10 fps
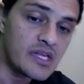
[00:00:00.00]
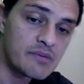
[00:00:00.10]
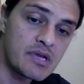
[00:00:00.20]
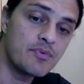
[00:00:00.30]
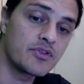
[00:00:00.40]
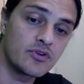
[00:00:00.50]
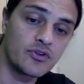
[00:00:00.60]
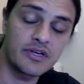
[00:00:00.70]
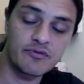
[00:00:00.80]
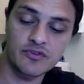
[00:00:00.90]
People that are
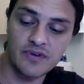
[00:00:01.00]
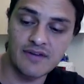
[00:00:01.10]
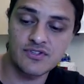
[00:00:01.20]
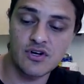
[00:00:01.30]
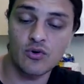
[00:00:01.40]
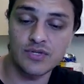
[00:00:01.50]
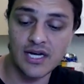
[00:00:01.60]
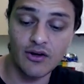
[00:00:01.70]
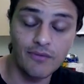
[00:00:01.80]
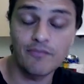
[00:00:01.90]
looking for a 5-star
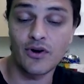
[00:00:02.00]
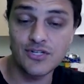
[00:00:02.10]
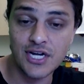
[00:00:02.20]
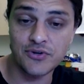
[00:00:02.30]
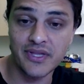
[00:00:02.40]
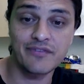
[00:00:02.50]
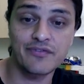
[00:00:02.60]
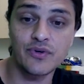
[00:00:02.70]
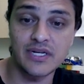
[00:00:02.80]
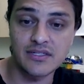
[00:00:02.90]
hotel are generally
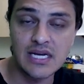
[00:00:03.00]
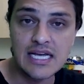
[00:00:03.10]
affluent.